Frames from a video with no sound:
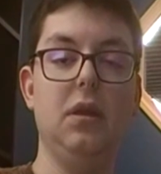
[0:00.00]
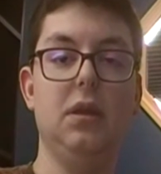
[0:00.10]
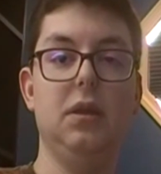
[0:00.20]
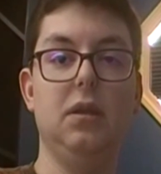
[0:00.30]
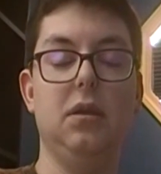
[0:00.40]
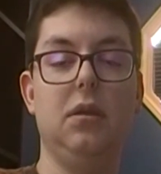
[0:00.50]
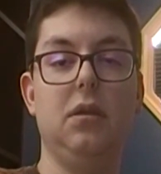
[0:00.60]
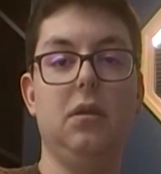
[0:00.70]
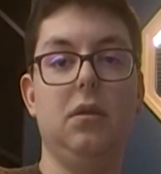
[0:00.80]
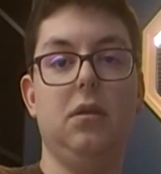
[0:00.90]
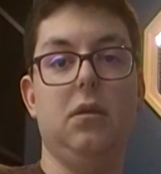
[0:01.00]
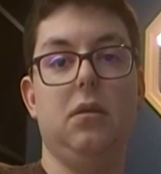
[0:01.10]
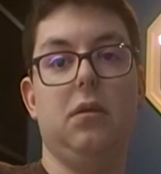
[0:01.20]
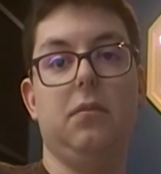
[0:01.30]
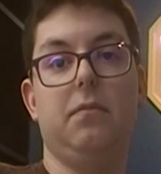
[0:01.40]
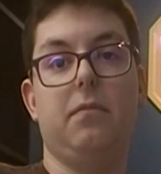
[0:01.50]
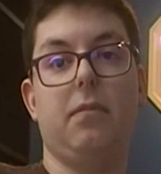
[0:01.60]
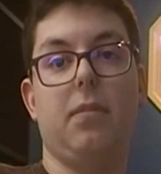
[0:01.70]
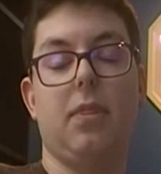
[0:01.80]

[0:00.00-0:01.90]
Nobody speaks.